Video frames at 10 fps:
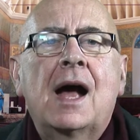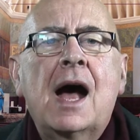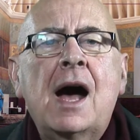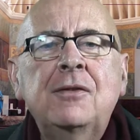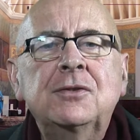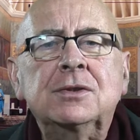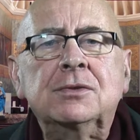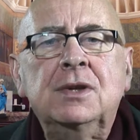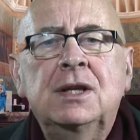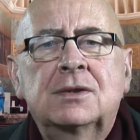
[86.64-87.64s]
After the
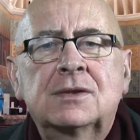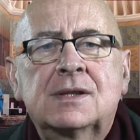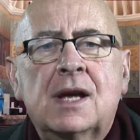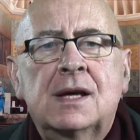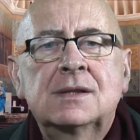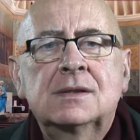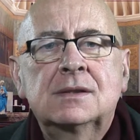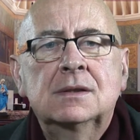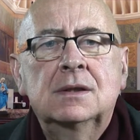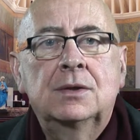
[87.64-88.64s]
reader says,
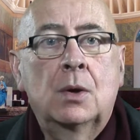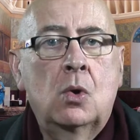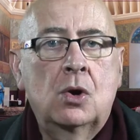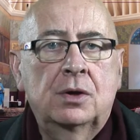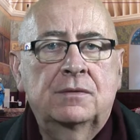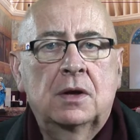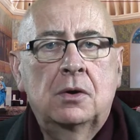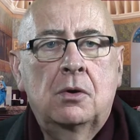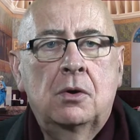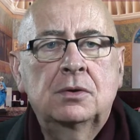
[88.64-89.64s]
the word of the
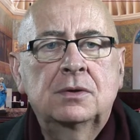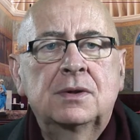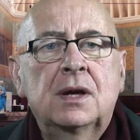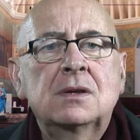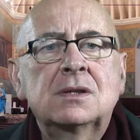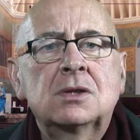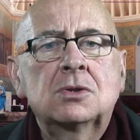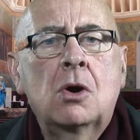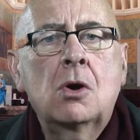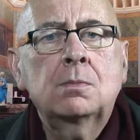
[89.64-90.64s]
Lord, there is a
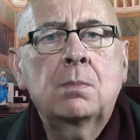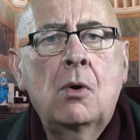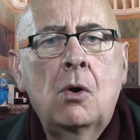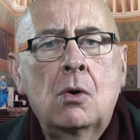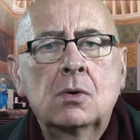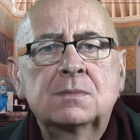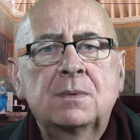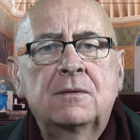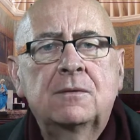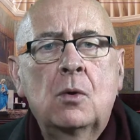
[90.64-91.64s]
short pause
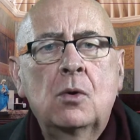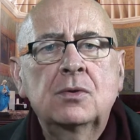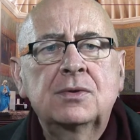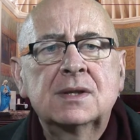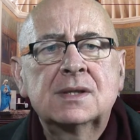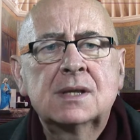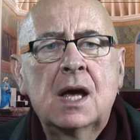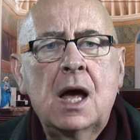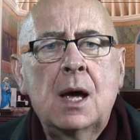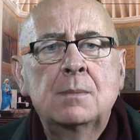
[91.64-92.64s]
before the
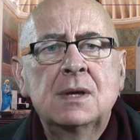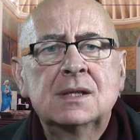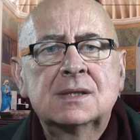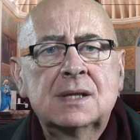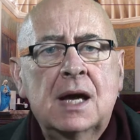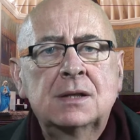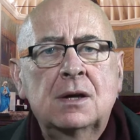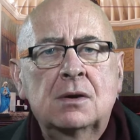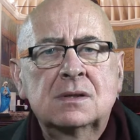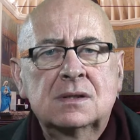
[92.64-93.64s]
psalm is said
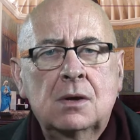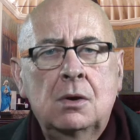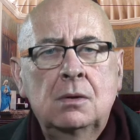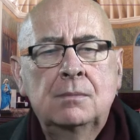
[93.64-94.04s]
or sung.